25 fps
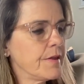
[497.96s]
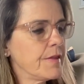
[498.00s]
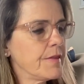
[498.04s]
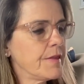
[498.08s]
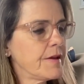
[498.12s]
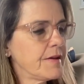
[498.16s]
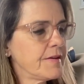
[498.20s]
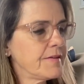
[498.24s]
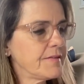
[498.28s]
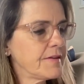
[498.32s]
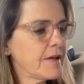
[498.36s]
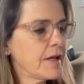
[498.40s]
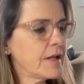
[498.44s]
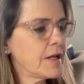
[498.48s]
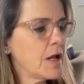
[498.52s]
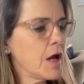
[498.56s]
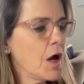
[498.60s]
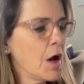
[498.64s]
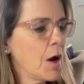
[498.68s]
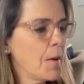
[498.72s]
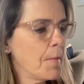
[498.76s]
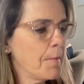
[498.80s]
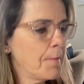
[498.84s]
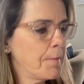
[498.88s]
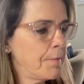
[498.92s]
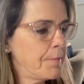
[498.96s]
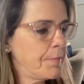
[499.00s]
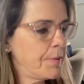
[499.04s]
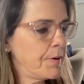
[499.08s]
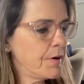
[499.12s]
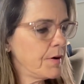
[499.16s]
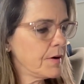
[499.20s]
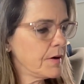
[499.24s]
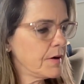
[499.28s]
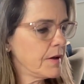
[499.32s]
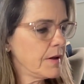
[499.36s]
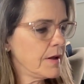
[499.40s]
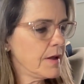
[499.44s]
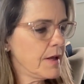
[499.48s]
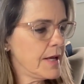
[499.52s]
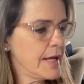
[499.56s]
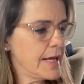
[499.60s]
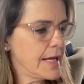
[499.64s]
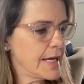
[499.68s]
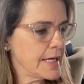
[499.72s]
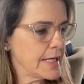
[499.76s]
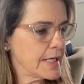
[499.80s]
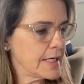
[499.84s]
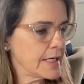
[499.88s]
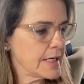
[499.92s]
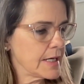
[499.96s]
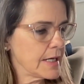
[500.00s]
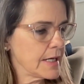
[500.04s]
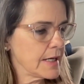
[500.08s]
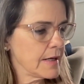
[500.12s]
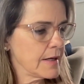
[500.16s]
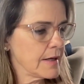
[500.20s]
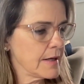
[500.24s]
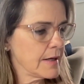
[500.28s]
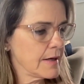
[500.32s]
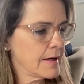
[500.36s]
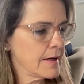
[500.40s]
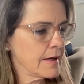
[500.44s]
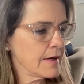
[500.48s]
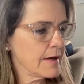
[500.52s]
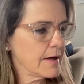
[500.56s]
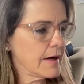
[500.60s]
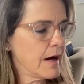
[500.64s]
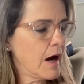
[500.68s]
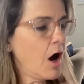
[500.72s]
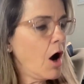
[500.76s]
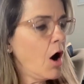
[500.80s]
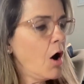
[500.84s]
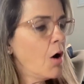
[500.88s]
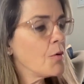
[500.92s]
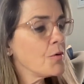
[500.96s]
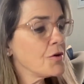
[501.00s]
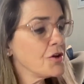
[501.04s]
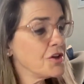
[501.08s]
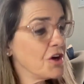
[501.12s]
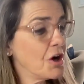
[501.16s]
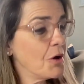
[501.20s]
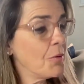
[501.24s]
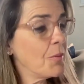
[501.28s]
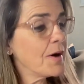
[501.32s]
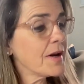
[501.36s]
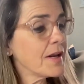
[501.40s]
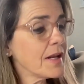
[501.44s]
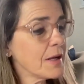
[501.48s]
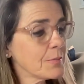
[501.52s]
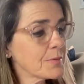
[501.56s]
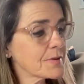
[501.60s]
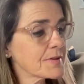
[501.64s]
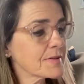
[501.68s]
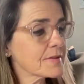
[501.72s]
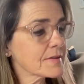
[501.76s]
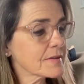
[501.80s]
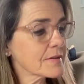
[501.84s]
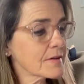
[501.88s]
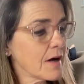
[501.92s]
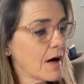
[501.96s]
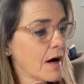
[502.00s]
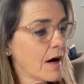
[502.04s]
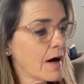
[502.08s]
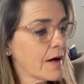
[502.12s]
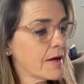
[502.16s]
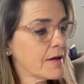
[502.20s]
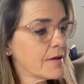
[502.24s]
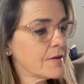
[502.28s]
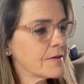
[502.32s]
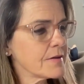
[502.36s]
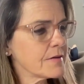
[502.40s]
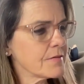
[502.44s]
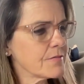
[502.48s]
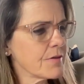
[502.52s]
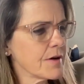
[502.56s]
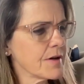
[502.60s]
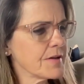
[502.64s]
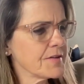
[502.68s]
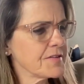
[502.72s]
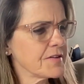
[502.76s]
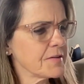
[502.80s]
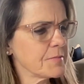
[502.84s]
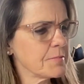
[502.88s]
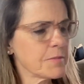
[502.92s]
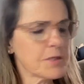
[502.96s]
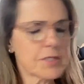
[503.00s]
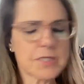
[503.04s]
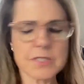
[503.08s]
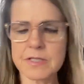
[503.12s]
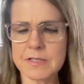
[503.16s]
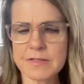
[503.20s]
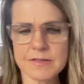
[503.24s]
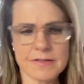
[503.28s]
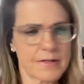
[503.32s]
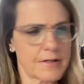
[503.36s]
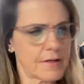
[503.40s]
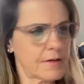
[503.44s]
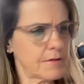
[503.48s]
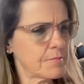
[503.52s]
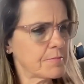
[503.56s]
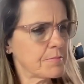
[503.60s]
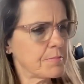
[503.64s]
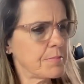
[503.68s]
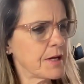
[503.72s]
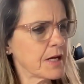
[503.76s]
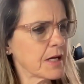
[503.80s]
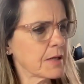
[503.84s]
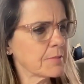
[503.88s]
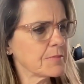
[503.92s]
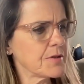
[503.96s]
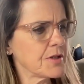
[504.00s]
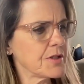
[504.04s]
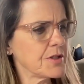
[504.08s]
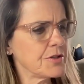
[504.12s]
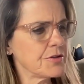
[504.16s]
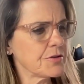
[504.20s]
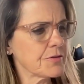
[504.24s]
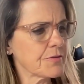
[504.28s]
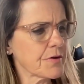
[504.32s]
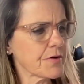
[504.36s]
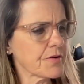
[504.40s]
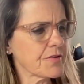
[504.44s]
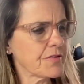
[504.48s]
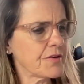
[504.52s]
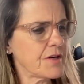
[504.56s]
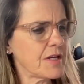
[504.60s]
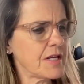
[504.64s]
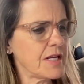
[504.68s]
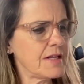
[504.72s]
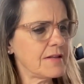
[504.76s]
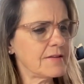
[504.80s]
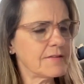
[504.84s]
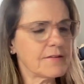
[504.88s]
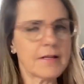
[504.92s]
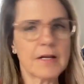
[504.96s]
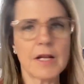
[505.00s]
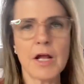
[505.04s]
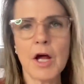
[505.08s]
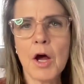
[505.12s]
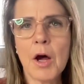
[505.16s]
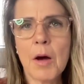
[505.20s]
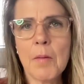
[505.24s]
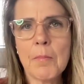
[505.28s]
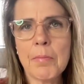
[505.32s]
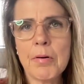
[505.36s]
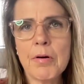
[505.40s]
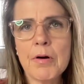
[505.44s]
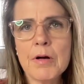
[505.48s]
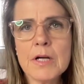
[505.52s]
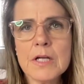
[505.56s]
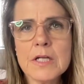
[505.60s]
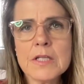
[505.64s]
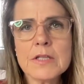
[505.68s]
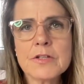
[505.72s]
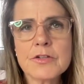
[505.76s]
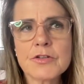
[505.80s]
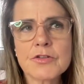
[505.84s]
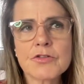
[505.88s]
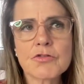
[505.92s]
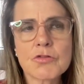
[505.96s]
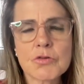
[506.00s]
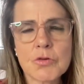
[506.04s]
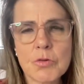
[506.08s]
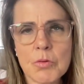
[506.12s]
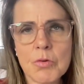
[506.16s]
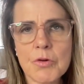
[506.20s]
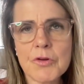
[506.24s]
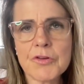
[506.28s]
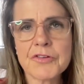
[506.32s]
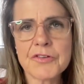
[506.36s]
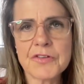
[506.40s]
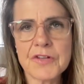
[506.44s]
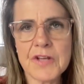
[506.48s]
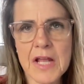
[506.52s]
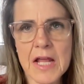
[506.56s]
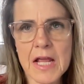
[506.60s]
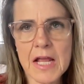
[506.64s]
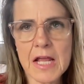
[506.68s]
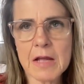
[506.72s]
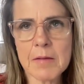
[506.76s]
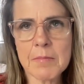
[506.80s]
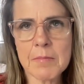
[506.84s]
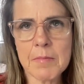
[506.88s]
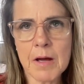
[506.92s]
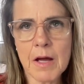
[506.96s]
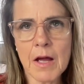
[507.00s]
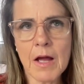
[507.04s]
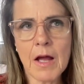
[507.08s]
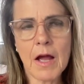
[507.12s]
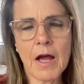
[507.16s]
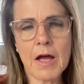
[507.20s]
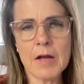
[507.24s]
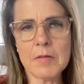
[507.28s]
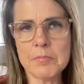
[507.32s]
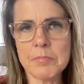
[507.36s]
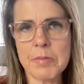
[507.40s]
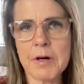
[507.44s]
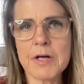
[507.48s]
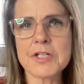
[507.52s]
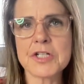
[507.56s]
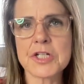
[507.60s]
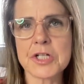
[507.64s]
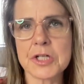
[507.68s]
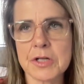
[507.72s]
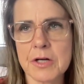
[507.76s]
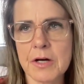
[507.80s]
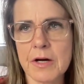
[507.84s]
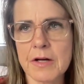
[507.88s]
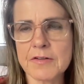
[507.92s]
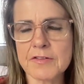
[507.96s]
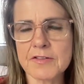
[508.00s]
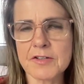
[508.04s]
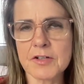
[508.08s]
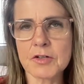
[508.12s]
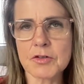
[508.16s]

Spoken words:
They said, put in, oh, you know what? It was the guy that runs admissions at Binghamton University. He said, put in the school's name and budget cuts.